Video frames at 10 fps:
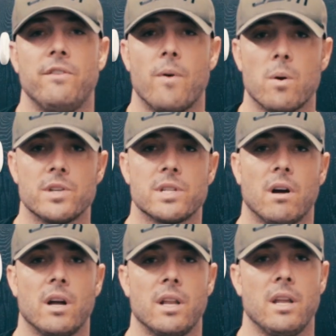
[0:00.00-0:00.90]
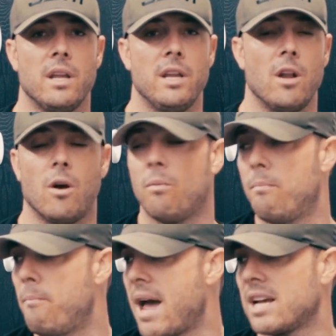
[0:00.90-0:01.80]
to focus on, you know,
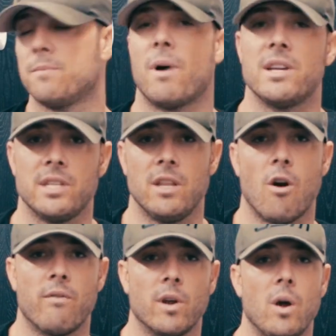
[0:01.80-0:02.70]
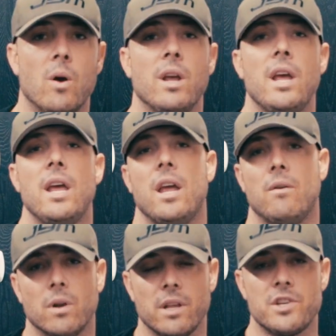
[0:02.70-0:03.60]
maximizing the overload
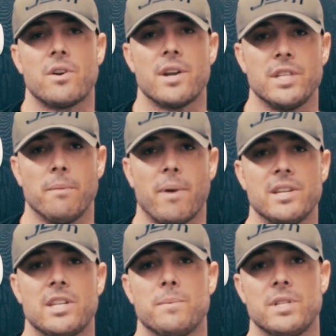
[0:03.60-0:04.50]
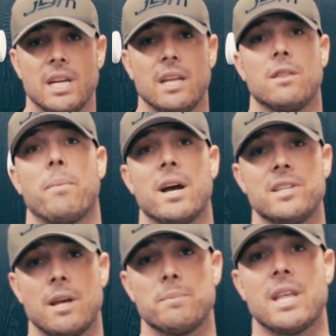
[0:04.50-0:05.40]
and really stressing the biceps to get the
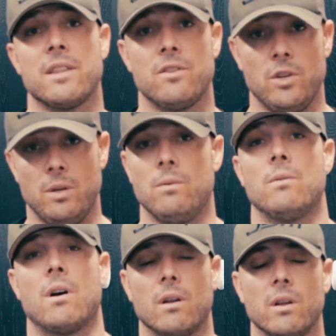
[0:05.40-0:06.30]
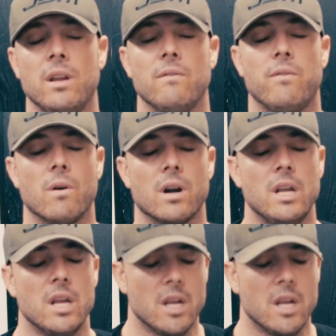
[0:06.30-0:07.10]
biceps that you are looking for.